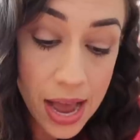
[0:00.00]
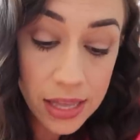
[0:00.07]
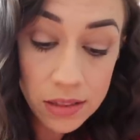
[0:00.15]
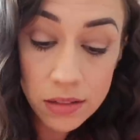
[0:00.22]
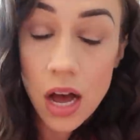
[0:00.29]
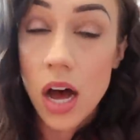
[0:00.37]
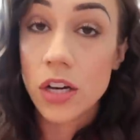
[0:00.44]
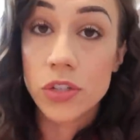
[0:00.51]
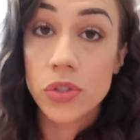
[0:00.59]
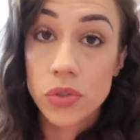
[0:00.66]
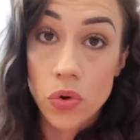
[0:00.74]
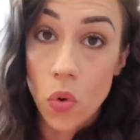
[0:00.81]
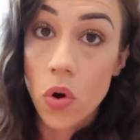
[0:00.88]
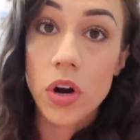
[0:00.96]
I
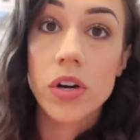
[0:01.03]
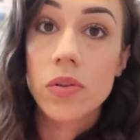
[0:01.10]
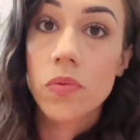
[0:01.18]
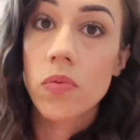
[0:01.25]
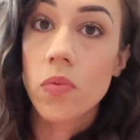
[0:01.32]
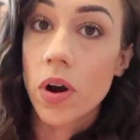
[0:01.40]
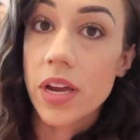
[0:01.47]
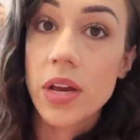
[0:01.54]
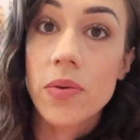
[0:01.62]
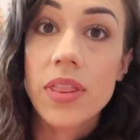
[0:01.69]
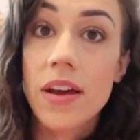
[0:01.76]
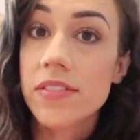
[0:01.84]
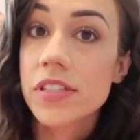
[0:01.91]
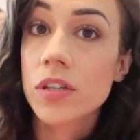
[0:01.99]
adored working
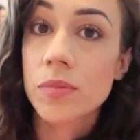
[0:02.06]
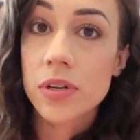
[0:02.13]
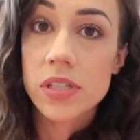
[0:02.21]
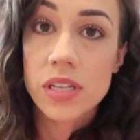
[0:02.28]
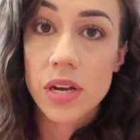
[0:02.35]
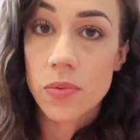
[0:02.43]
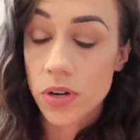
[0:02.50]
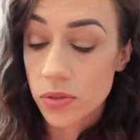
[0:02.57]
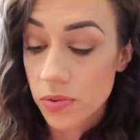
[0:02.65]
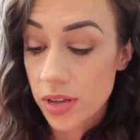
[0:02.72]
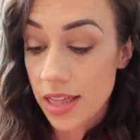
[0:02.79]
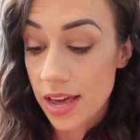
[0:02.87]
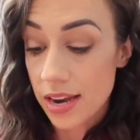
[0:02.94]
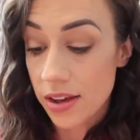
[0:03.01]
with every single person I worked
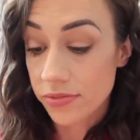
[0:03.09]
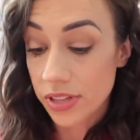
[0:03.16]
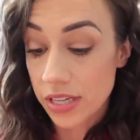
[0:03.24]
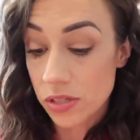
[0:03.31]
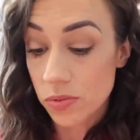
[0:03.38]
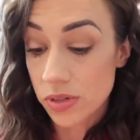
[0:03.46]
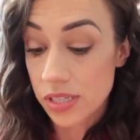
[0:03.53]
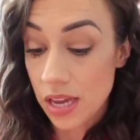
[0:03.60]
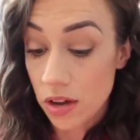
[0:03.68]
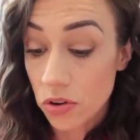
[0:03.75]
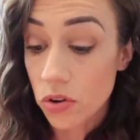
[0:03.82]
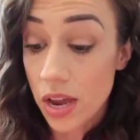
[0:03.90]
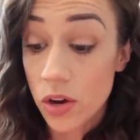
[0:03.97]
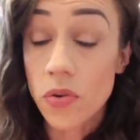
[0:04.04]
with at Netflix was
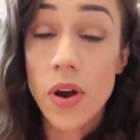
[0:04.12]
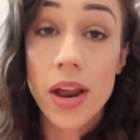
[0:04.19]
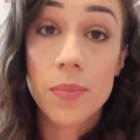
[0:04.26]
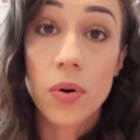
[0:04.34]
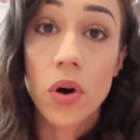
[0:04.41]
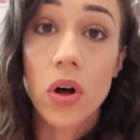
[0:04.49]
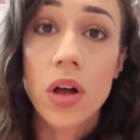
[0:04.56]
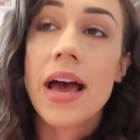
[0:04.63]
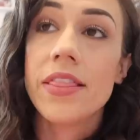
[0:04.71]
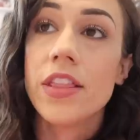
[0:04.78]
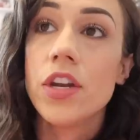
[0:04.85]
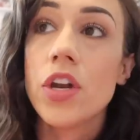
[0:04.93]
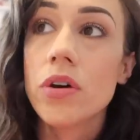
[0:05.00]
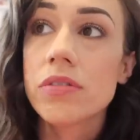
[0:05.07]
incredible.
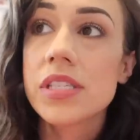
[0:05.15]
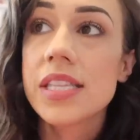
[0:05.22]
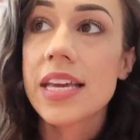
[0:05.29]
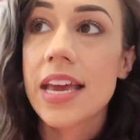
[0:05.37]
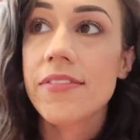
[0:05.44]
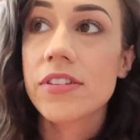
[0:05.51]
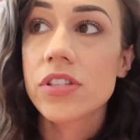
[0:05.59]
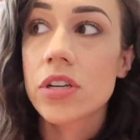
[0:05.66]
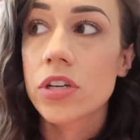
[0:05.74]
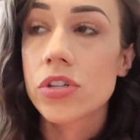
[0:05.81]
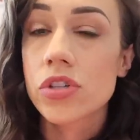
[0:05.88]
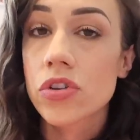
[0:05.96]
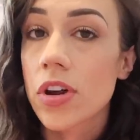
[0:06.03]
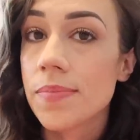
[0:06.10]
And the notes they gave us on
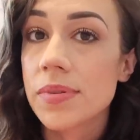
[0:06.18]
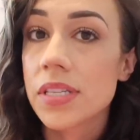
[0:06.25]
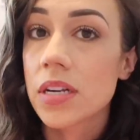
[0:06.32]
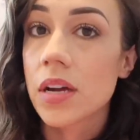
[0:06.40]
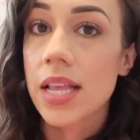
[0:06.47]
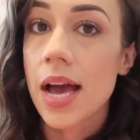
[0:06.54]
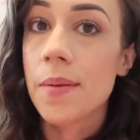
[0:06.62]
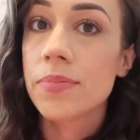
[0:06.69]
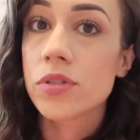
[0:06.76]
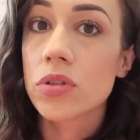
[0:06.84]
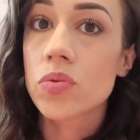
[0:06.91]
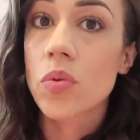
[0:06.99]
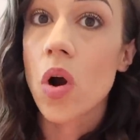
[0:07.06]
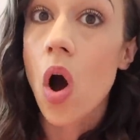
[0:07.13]
our scripts and on the
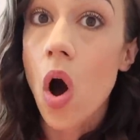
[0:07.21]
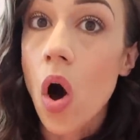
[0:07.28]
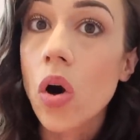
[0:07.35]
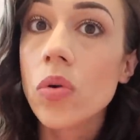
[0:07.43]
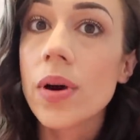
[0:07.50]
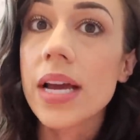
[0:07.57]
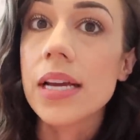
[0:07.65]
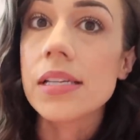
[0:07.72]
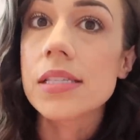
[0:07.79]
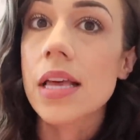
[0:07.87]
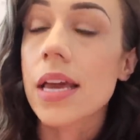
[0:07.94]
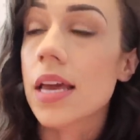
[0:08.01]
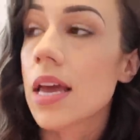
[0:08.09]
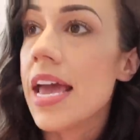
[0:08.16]
episodes were always
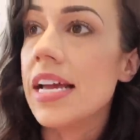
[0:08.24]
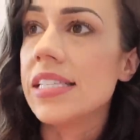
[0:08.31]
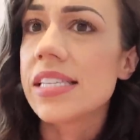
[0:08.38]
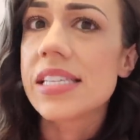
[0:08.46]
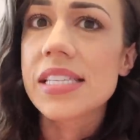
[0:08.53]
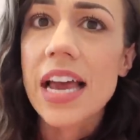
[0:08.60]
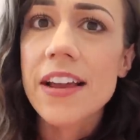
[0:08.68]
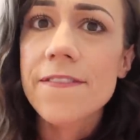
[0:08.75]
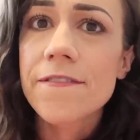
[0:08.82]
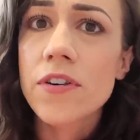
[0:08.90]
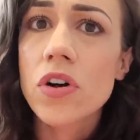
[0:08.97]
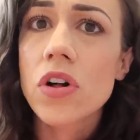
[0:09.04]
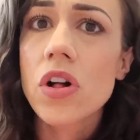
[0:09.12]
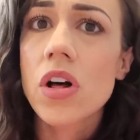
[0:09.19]
like
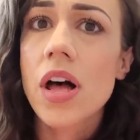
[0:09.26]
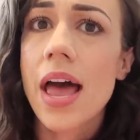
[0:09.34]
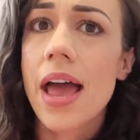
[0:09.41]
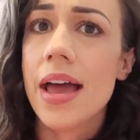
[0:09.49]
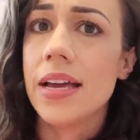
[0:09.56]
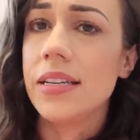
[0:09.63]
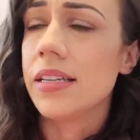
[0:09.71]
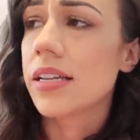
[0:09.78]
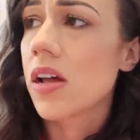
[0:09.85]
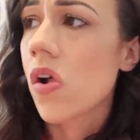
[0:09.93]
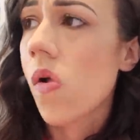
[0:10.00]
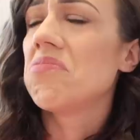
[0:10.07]
insightful and